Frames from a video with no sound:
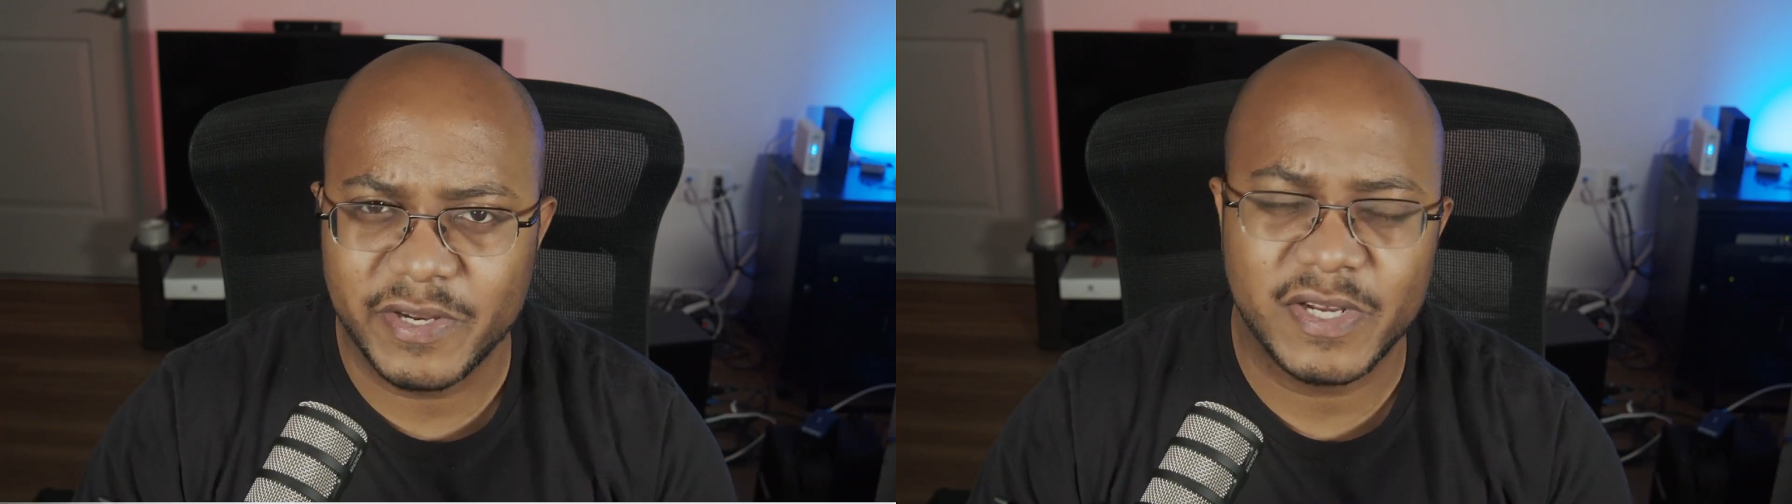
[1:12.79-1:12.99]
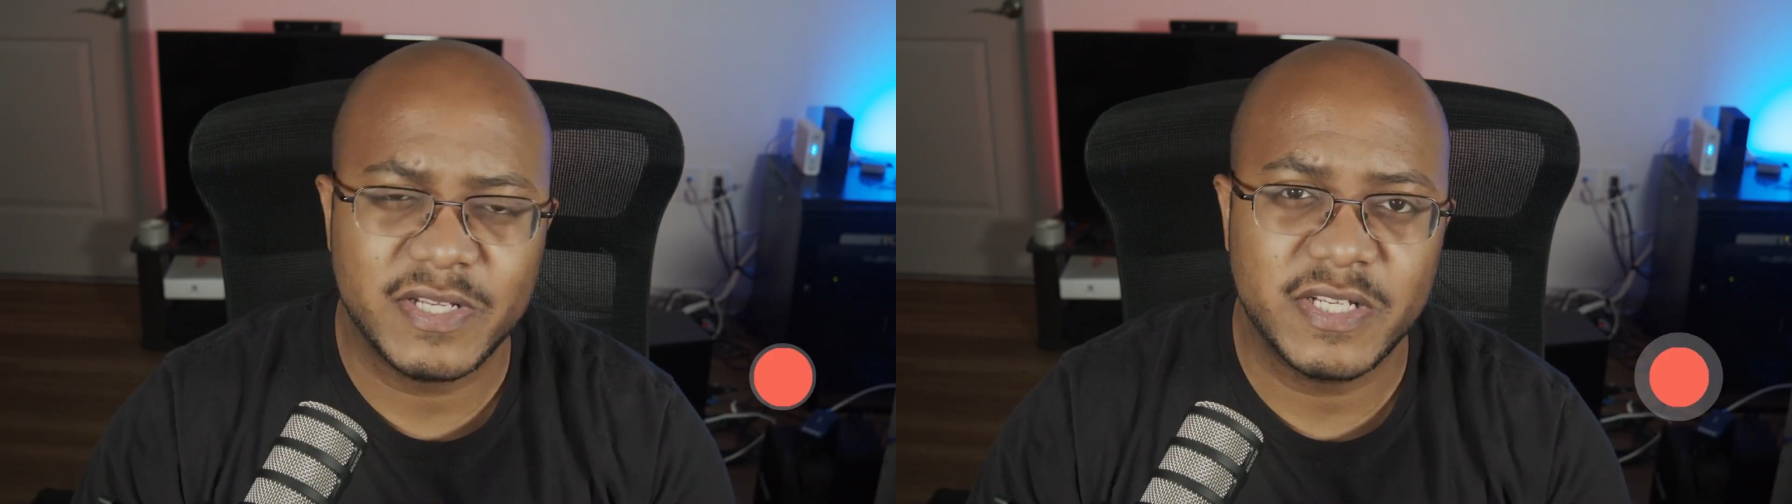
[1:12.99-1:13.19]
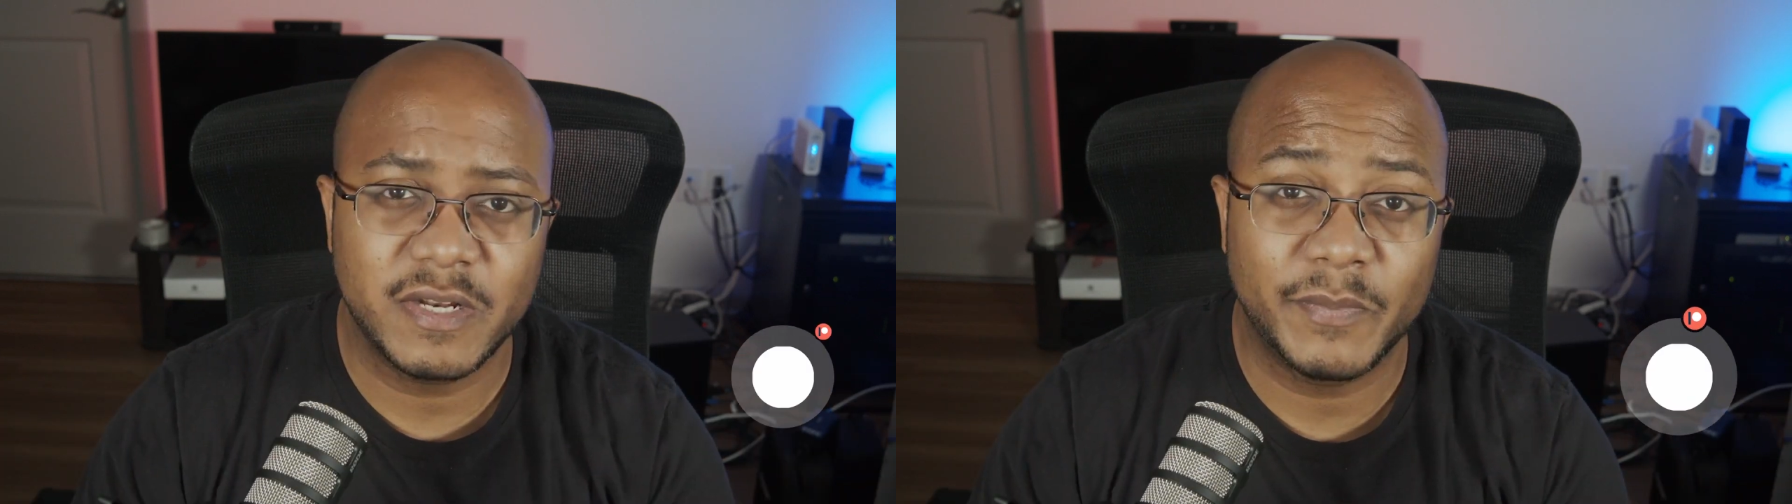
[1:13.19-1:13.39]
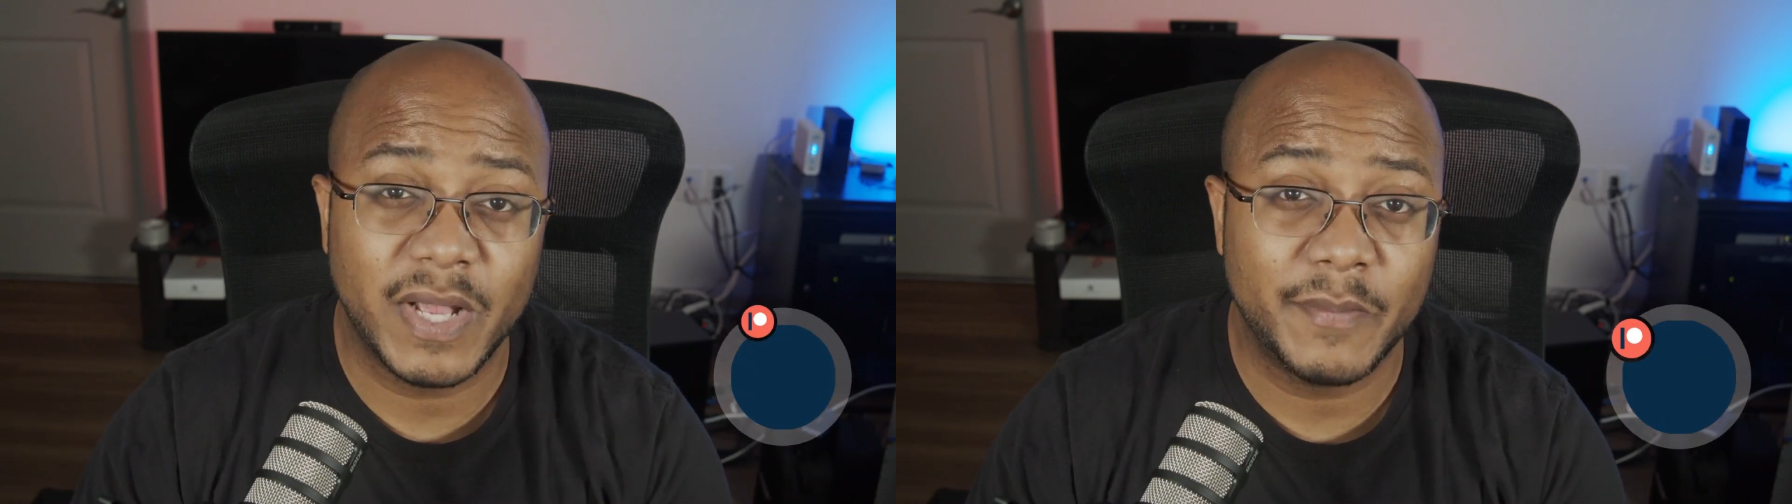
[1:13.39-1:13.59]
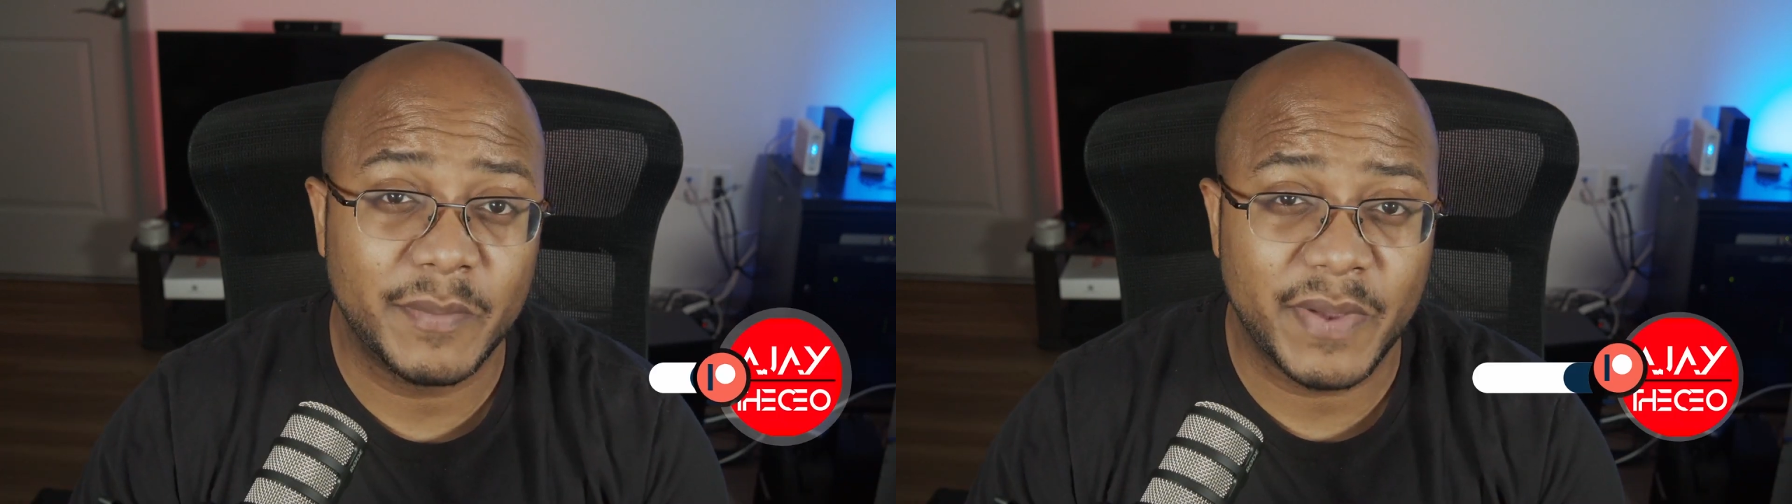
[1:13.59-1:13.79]
consider
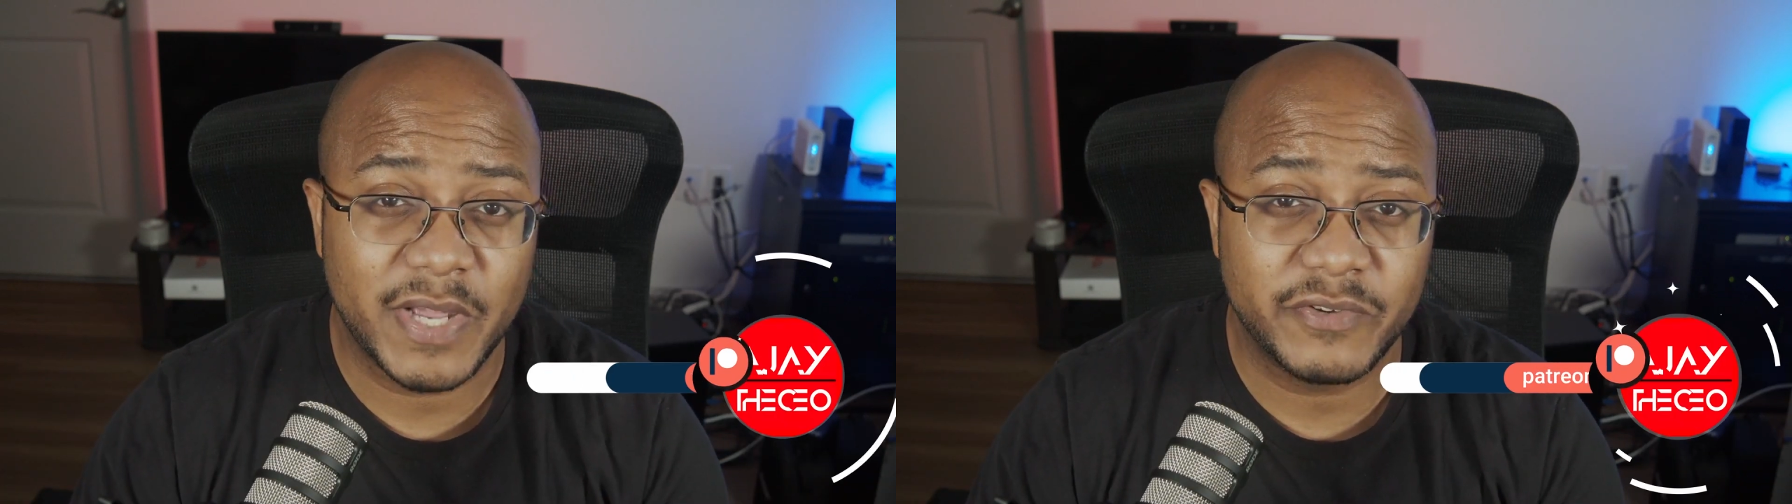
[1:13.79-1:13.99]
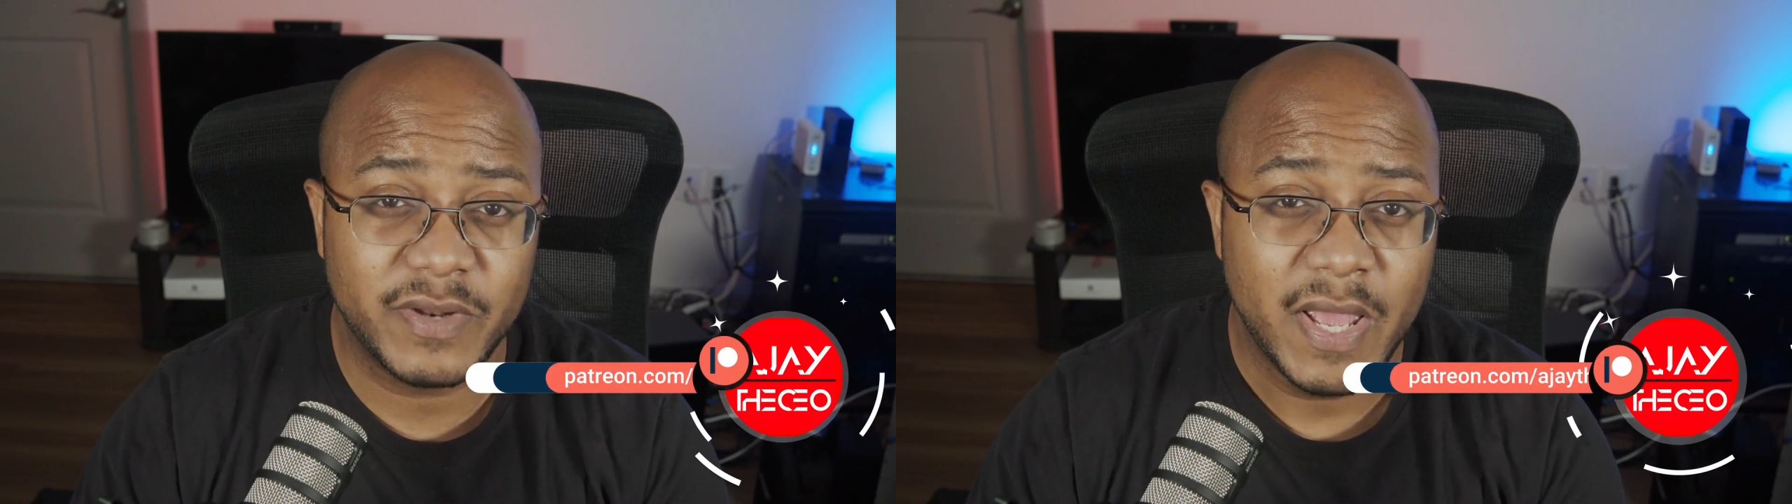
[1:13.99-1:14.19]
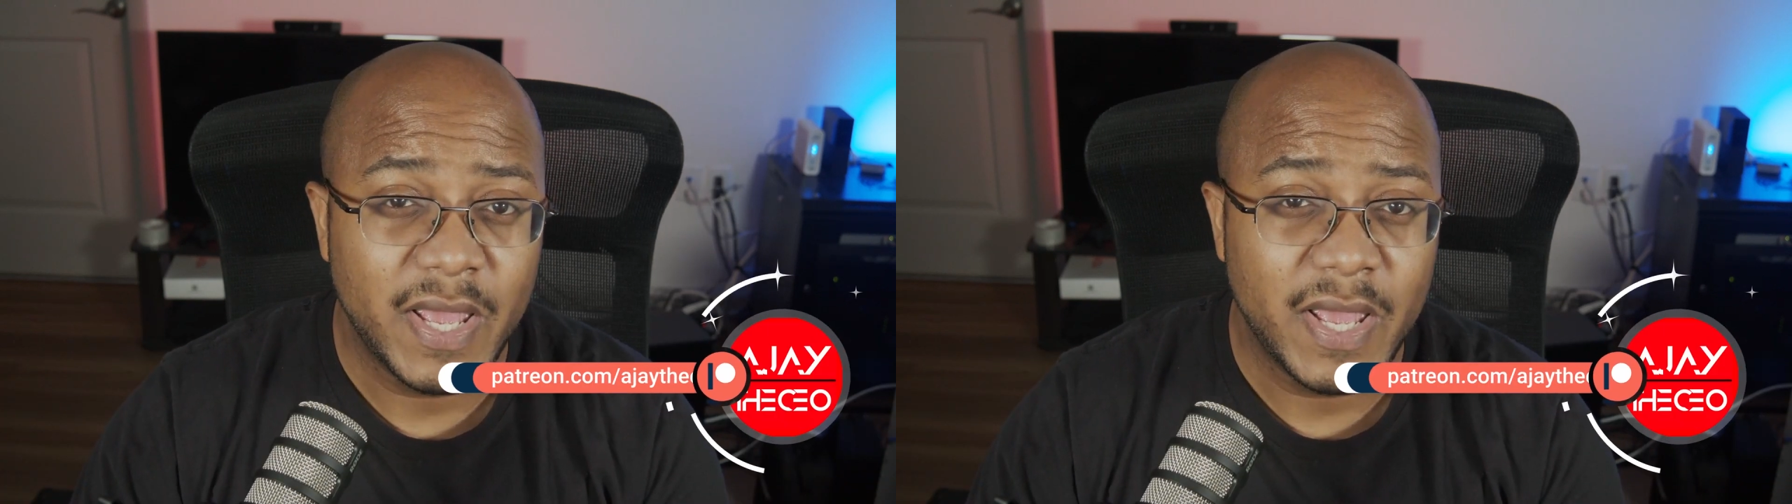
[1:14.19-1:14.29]
becoming a patron